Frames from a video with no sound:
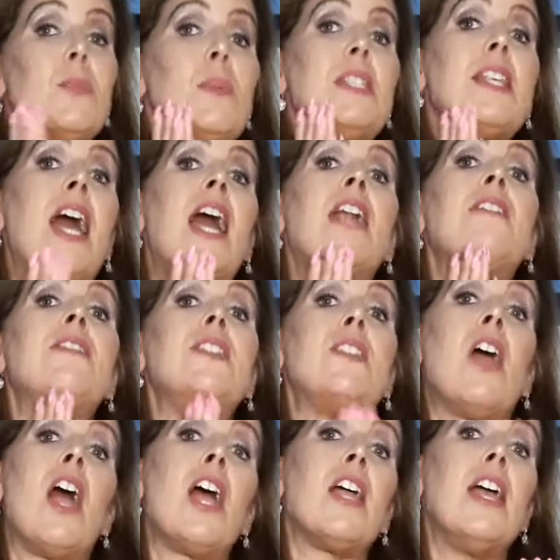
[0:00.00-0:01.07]
was out of
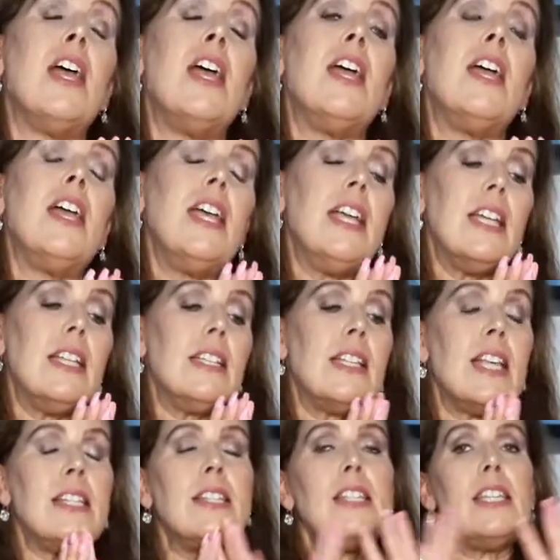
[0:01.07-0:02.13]
stock.
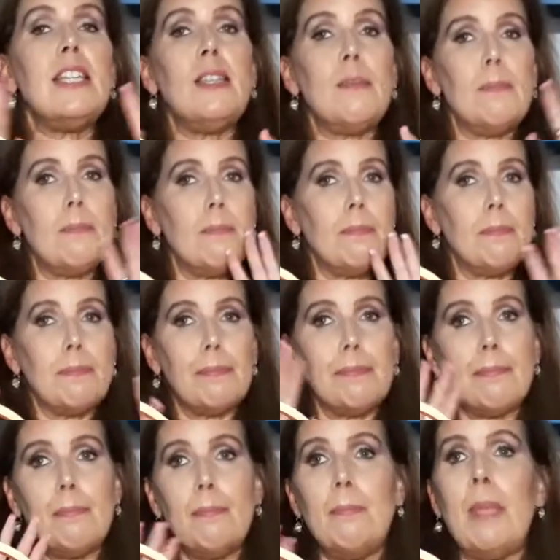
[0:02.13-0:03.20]
Leslie
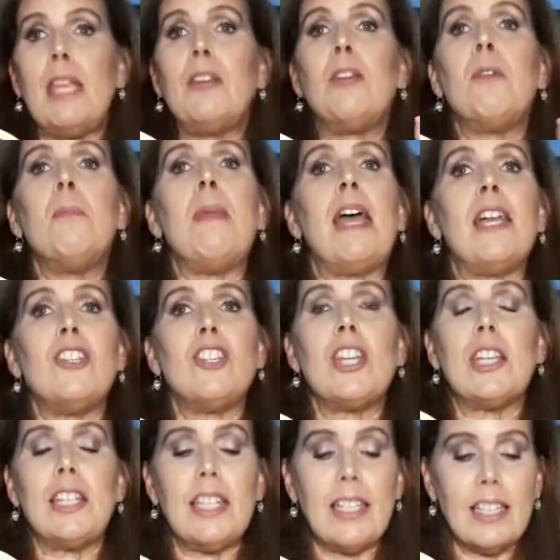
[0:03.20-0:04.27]
made her
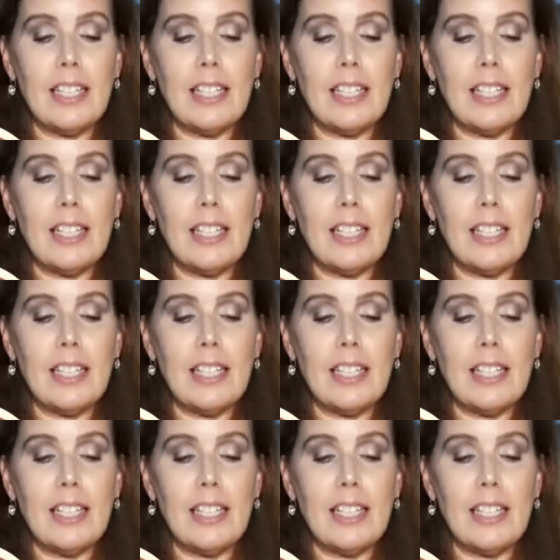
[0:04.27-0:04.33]
magic,